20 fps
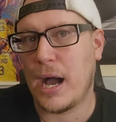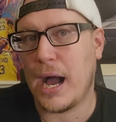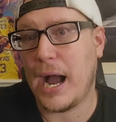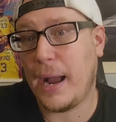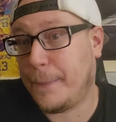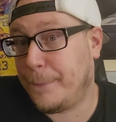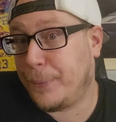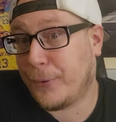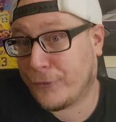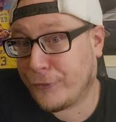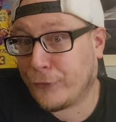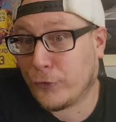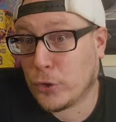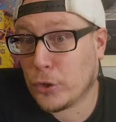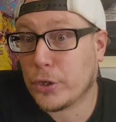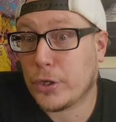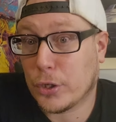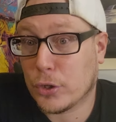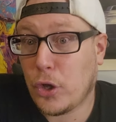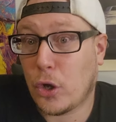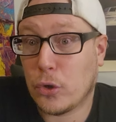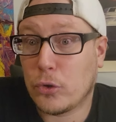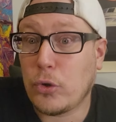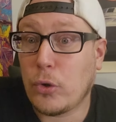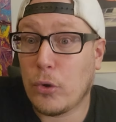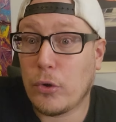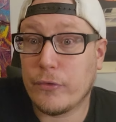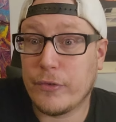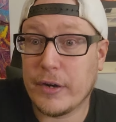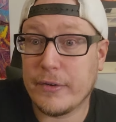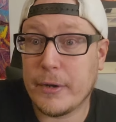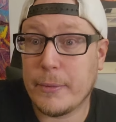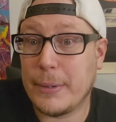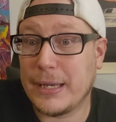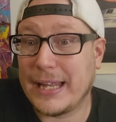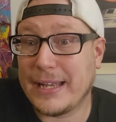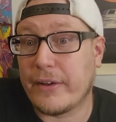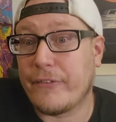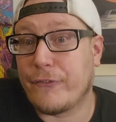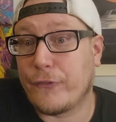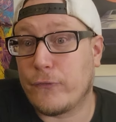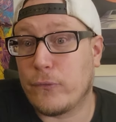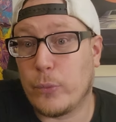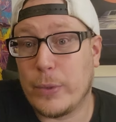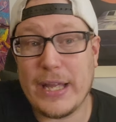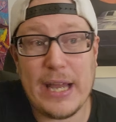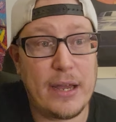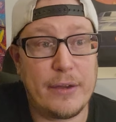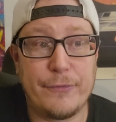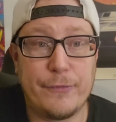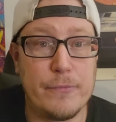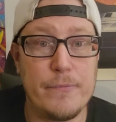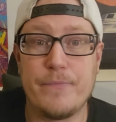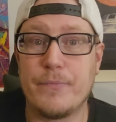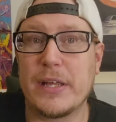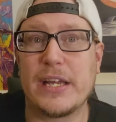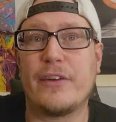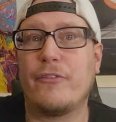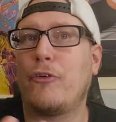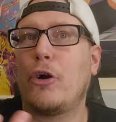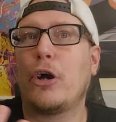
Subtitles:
I prefer Coloco over everybody. Like if we have, like if